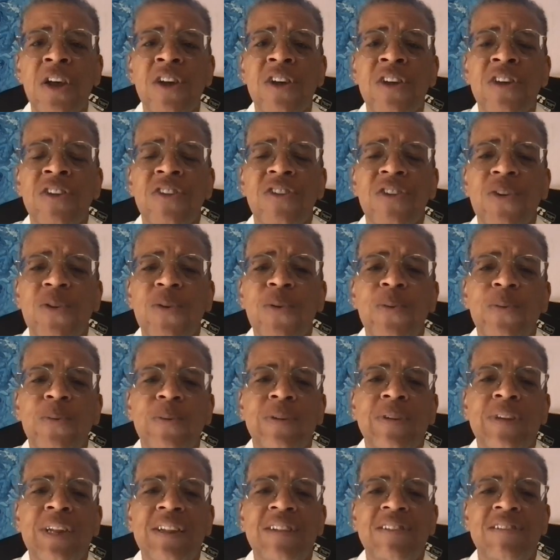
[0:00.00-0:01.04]
So
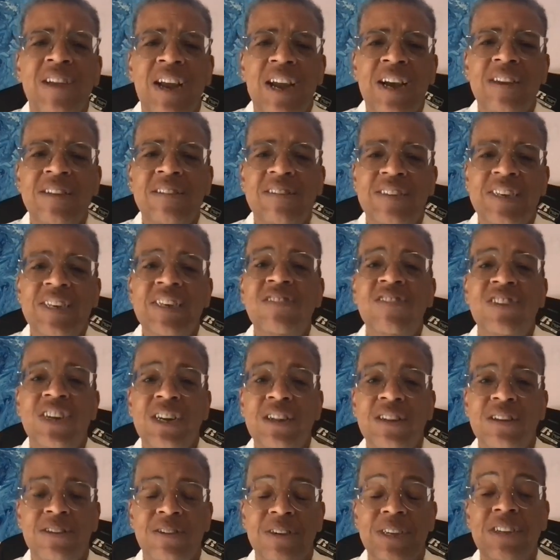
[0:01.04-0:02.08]
let's challenge each
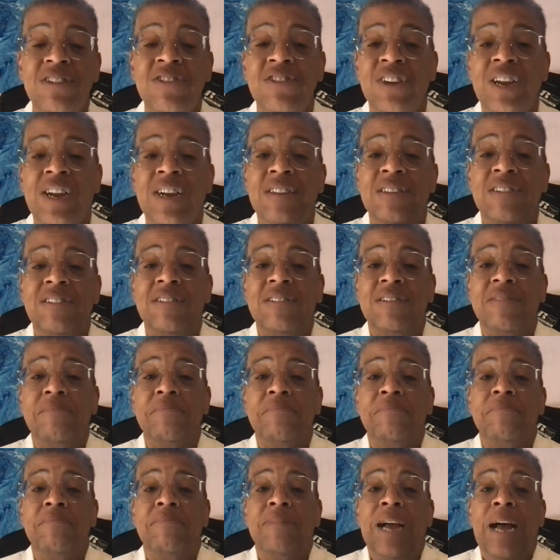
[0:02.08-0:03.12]
other. Let's challenge,
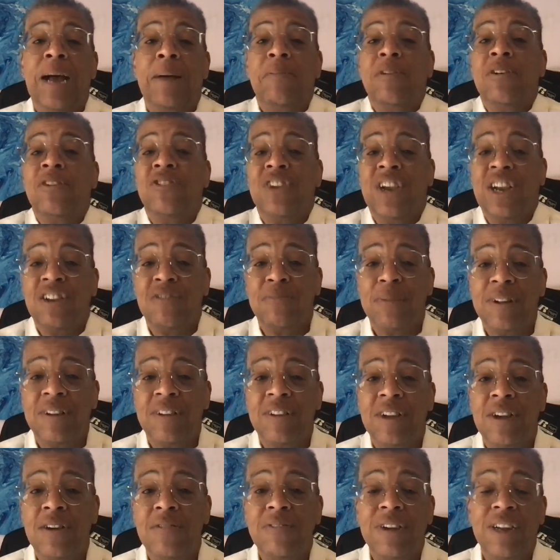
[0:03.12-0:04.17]
I'm going to challenge
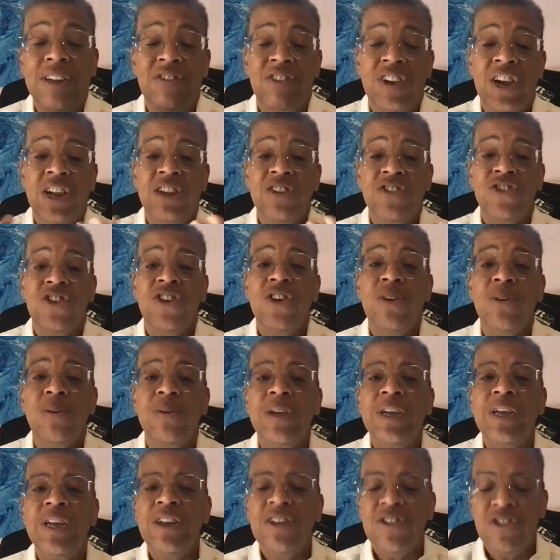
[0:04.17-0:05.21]
myself and I challenge you
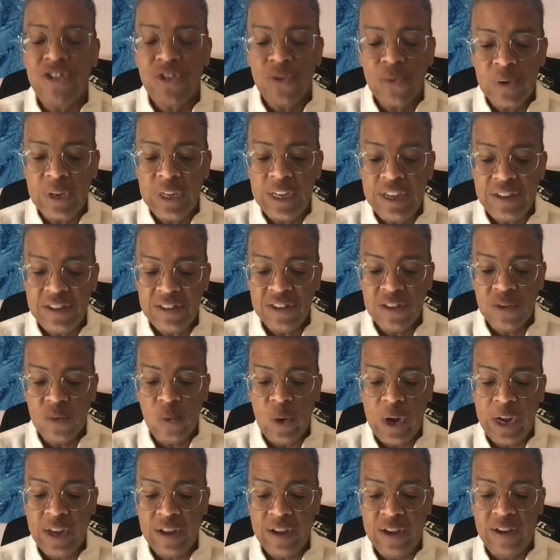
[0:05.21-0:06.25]
to release the
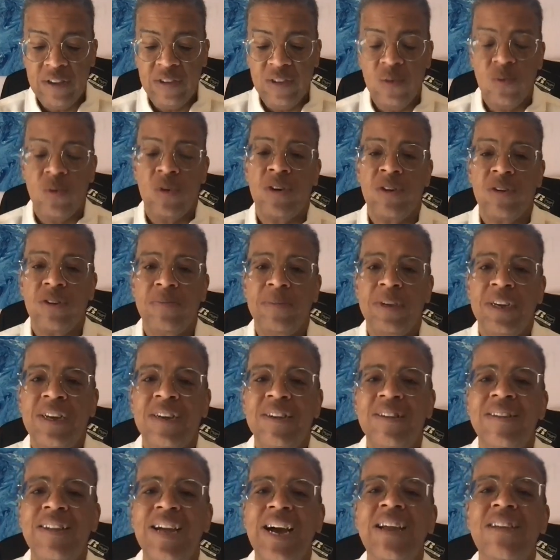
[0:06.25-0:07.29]
weight of the world because
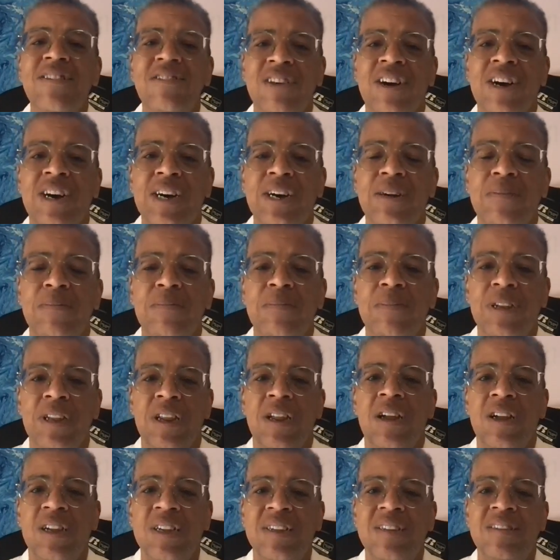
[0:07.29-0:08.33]
that job
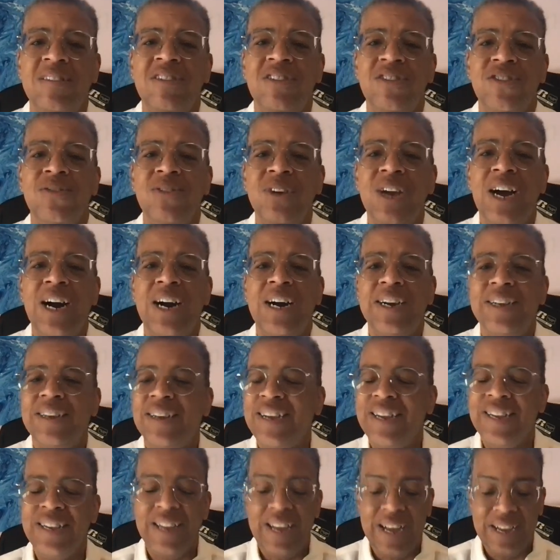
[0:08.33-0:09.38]
belongs to God
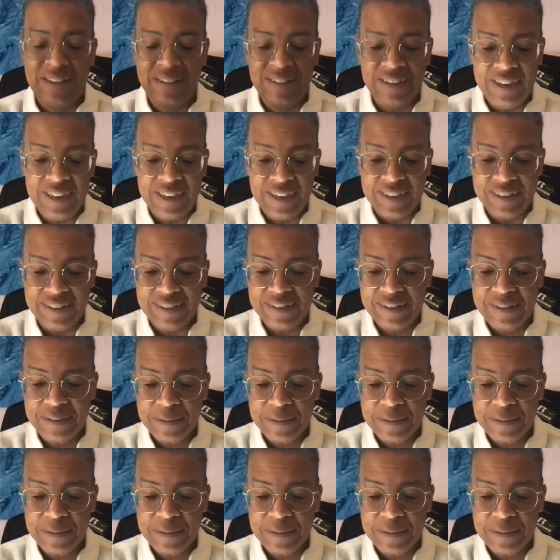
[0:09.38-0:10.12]
and not to us.